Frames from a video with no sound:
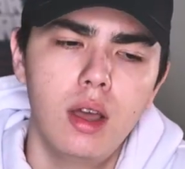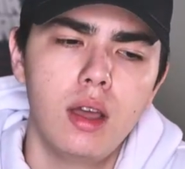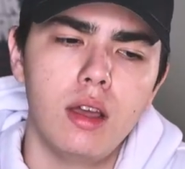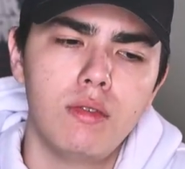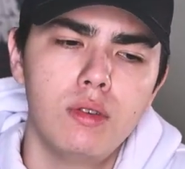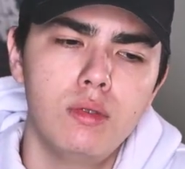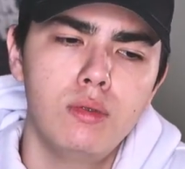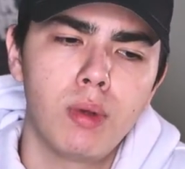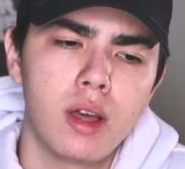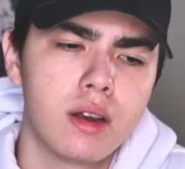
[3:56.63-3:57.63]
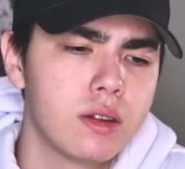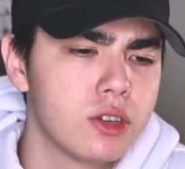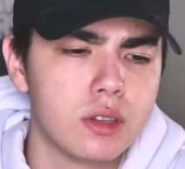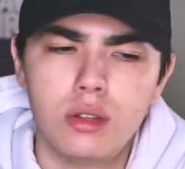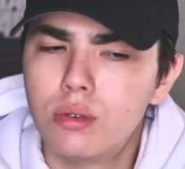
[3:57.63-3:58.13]
If you plan on
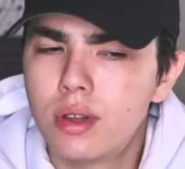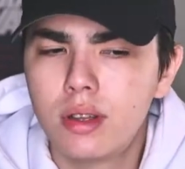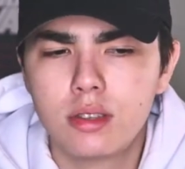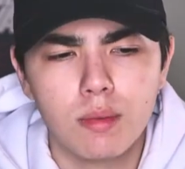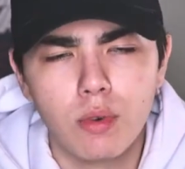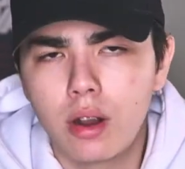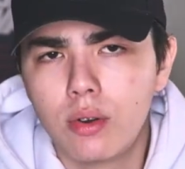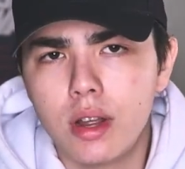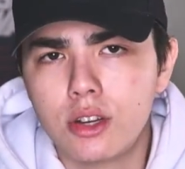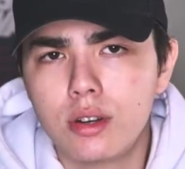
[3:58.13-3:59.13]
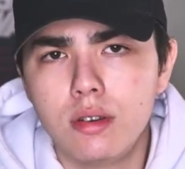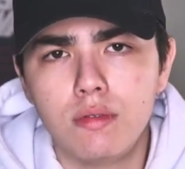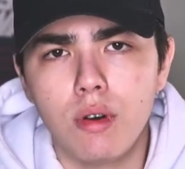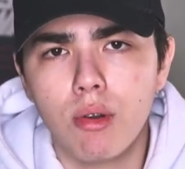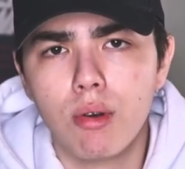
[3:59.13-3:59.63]
just doing some recreational
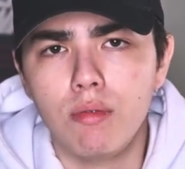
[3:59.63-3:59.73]
photo,